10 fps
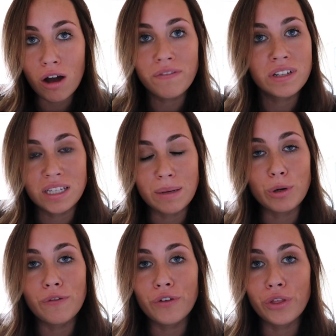Office
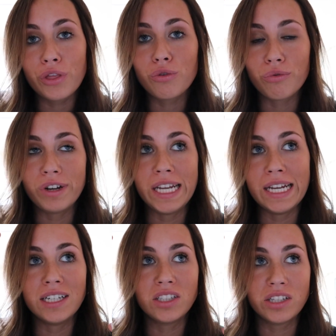Depot for
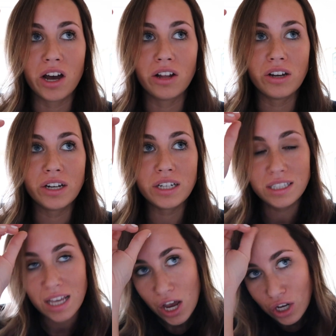
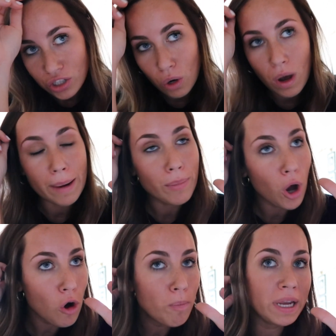$3. So I'm
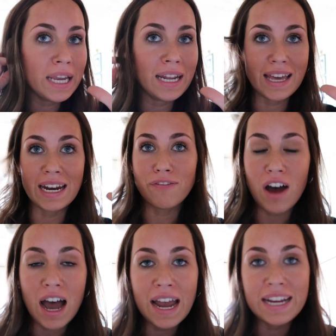hoping that if
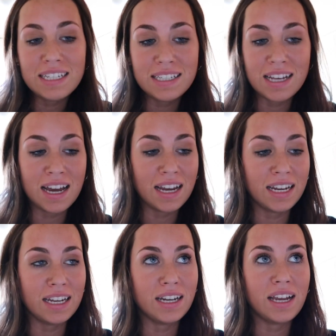I
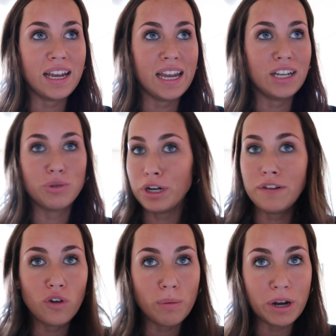design a
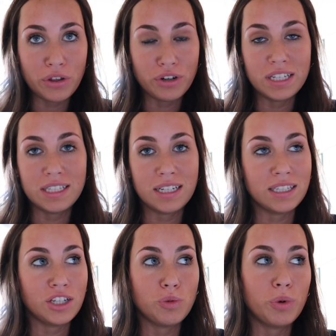24 by
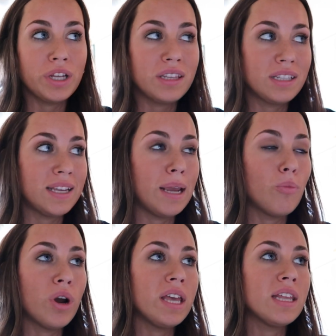36 inch print the
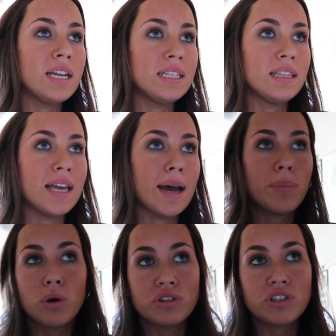same way that I did
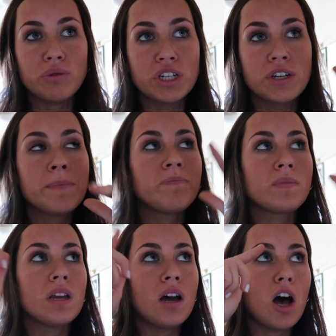that poster, which
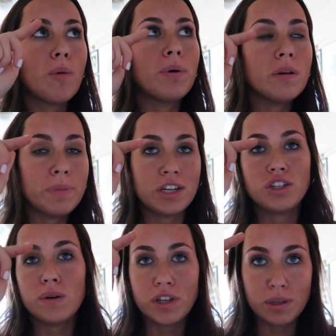I'll put a
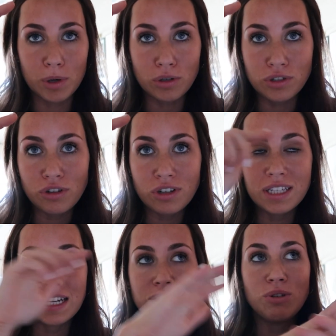picture of what the poster
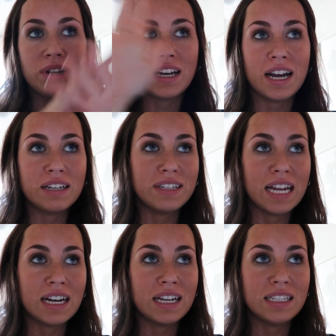looks like so you can kind of
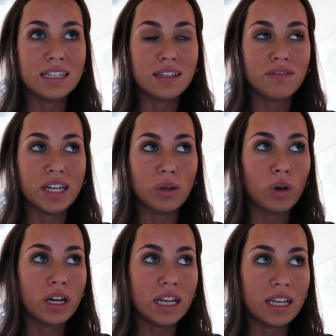get an idea of like
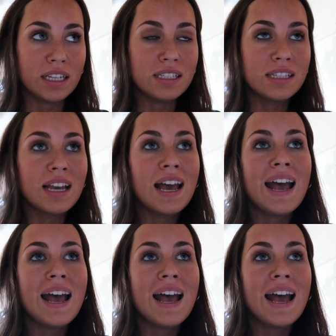what it is.